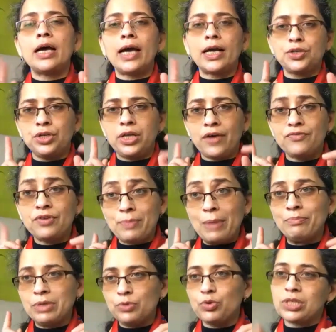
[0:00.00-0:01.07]
actually have
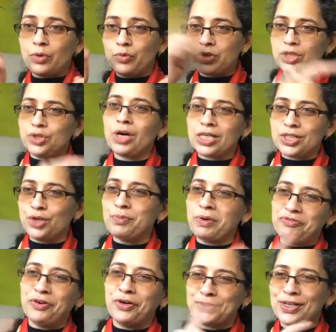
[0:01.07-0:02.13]
remembered what I wanted to ask you
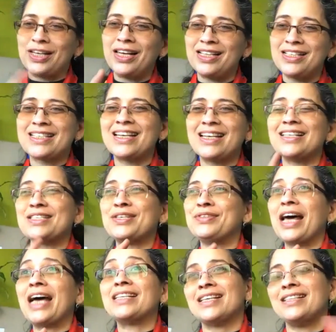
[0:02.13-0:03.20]
before, so I'll still ask you
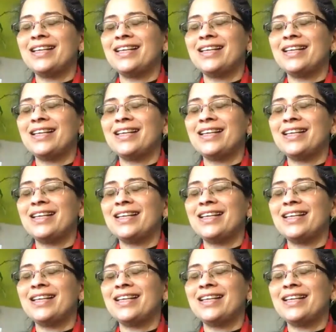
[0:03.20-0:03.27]
that.